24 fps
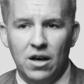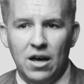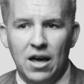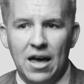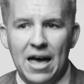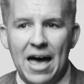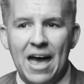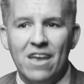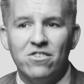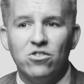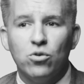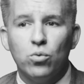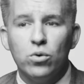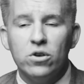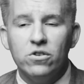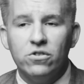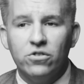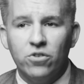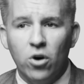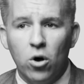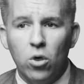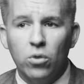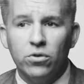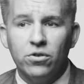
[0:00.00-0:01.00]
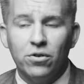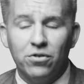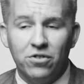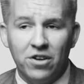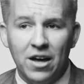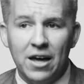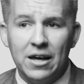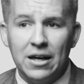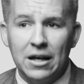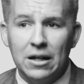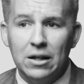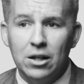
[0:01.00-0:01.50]
as a result of
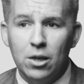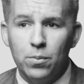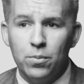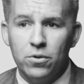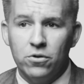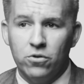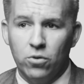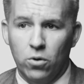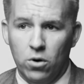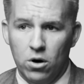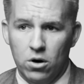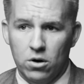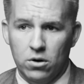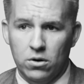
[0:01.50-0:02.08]
taking Lipitor.